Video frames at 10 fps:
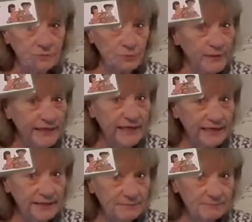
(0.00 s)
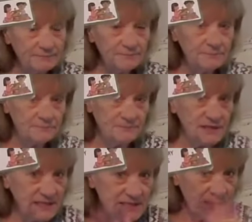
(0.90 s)
reading
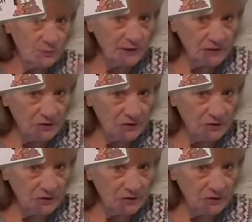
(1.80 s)
things that went